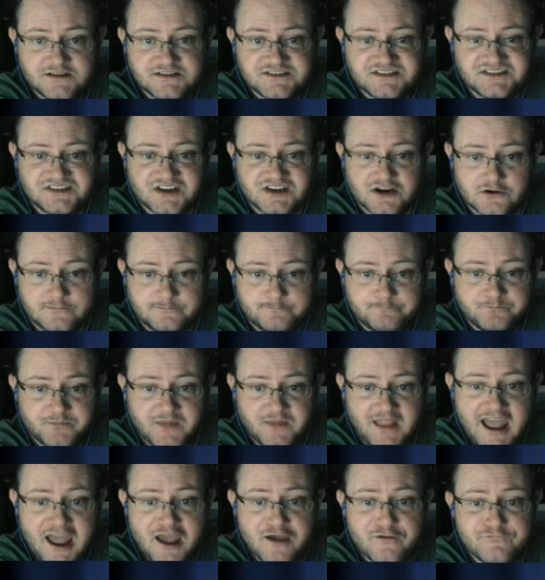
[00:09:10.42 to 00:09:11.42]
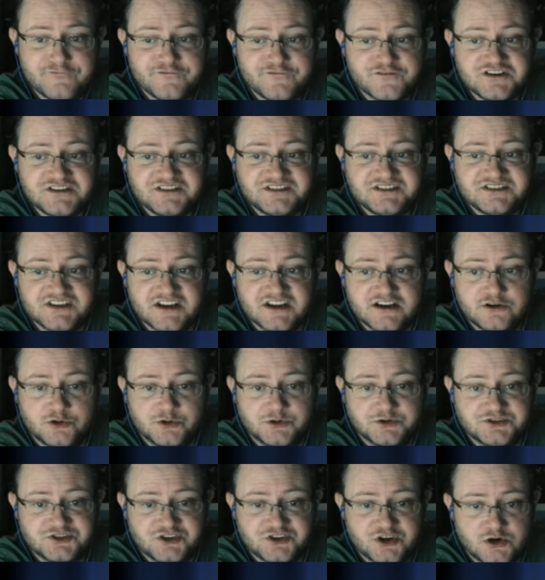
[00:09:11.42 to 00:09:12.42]
So every
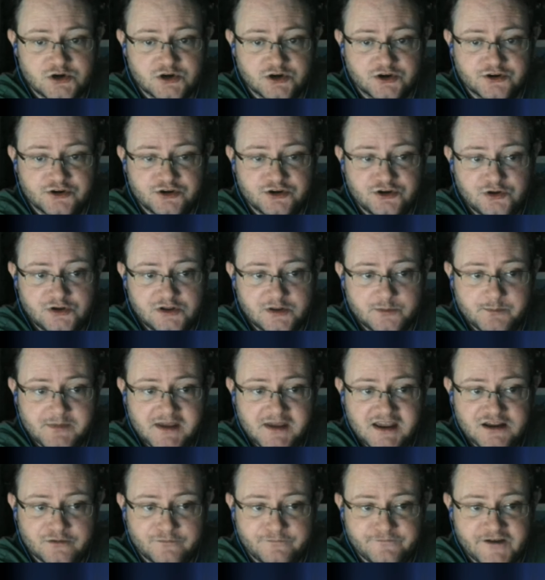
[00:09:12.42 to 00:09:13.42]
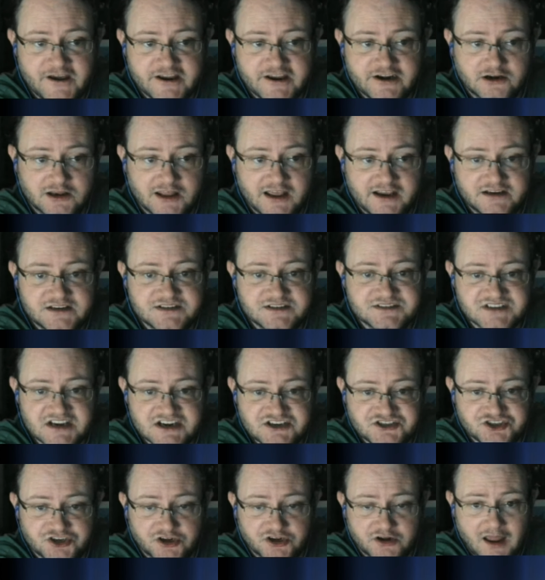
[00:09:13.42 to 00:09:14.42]
single turn you can make a final
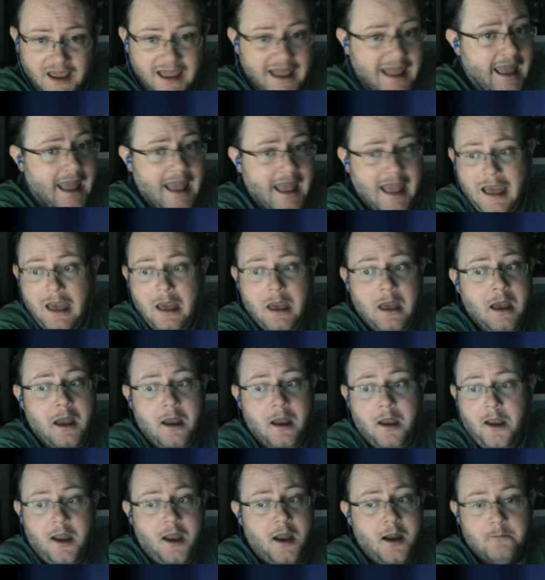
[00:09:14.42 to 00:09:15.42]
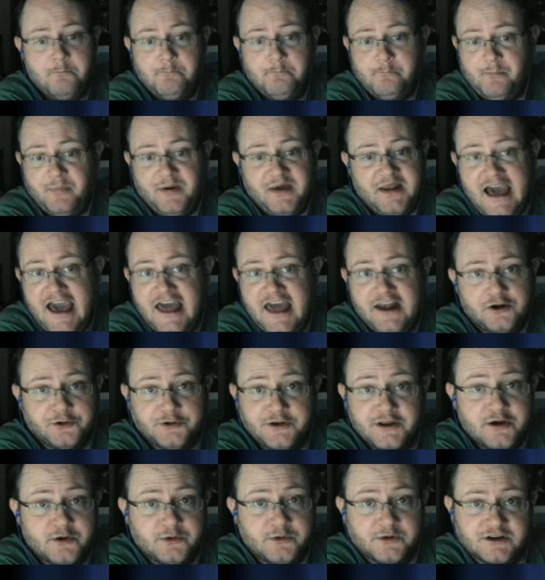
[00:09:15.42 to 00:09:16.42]
accusation. But I
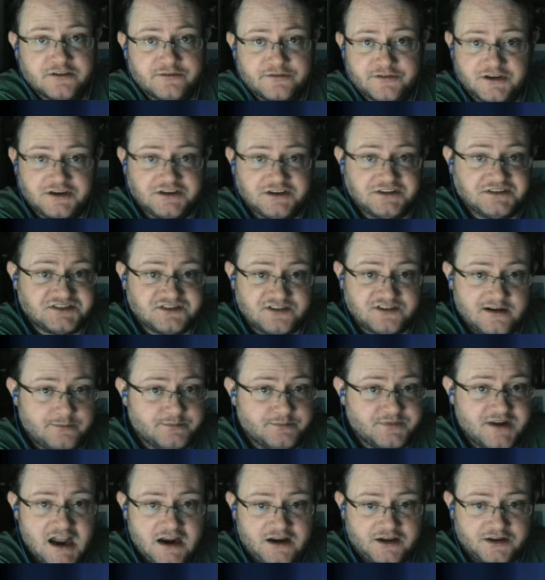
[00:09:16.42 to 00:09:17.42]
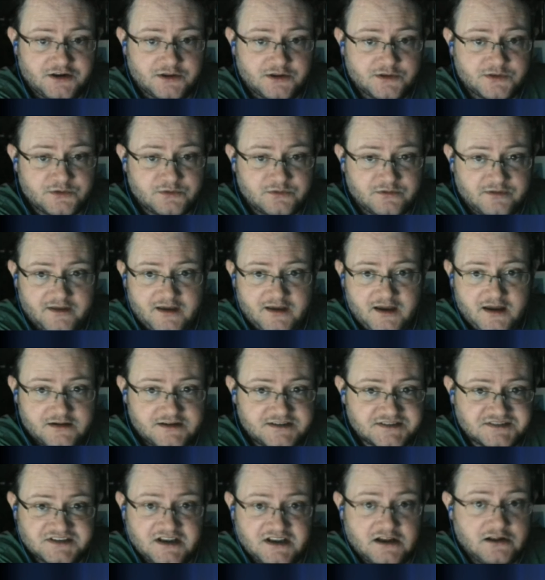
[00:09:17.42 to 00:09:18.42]
don't know anything, so I'm not going to do that,
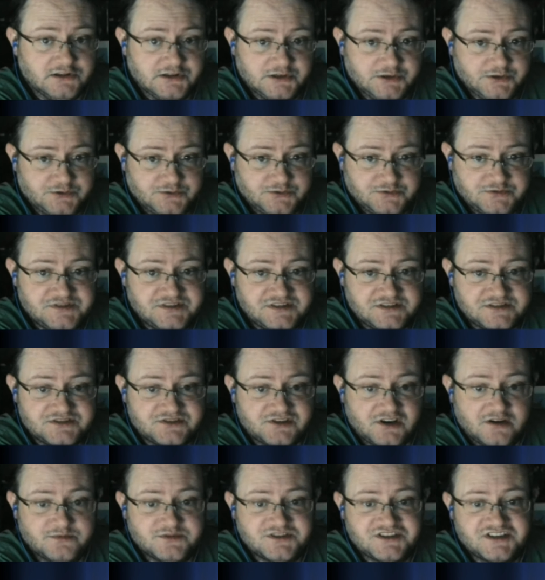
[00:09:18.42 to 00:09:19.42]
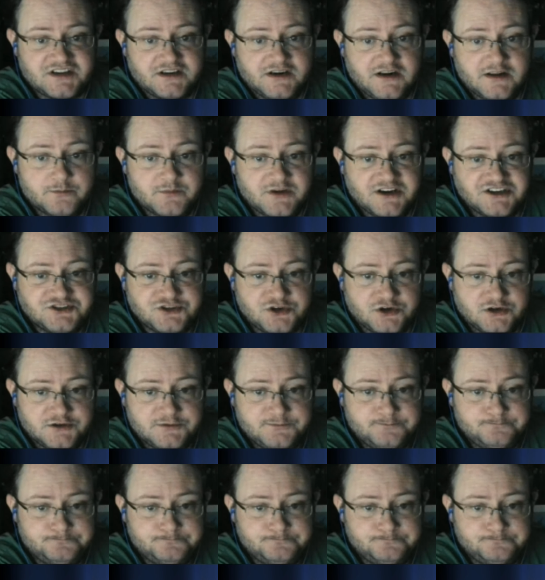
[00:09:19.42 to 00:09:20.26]
because I'll lose. So I'm just going to end my turn.